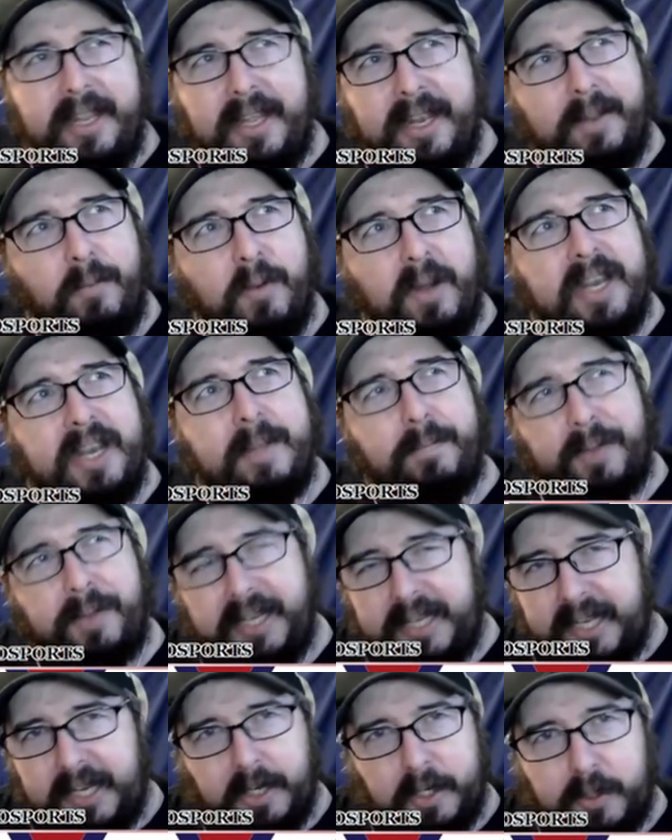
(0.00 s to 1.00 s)
and we're
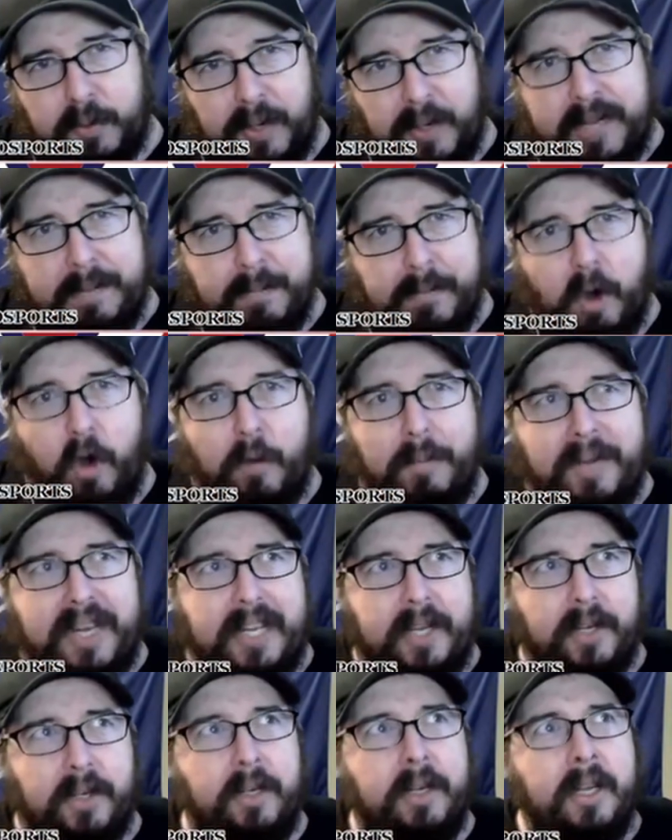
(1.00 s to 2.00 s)
nitpicking a great moment
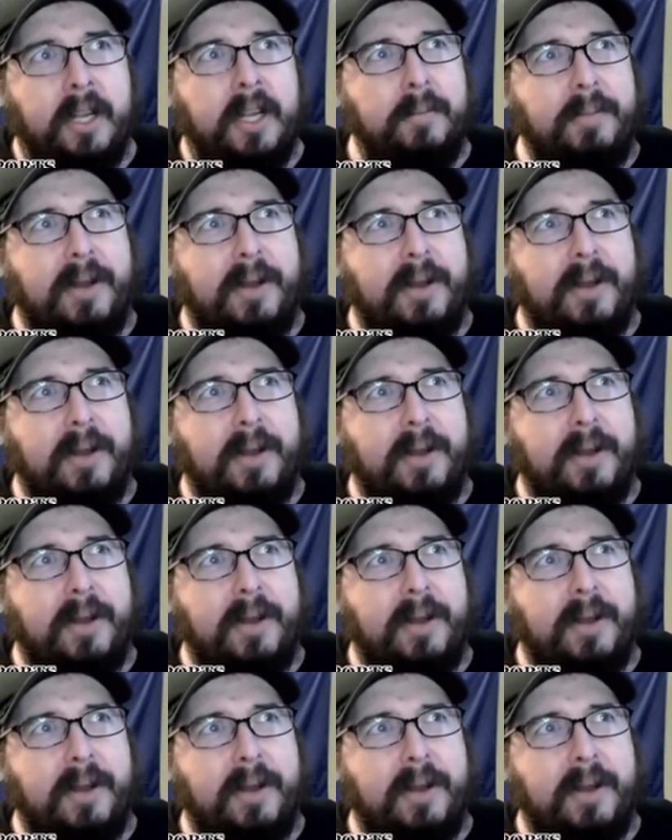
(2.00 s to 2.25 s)
here,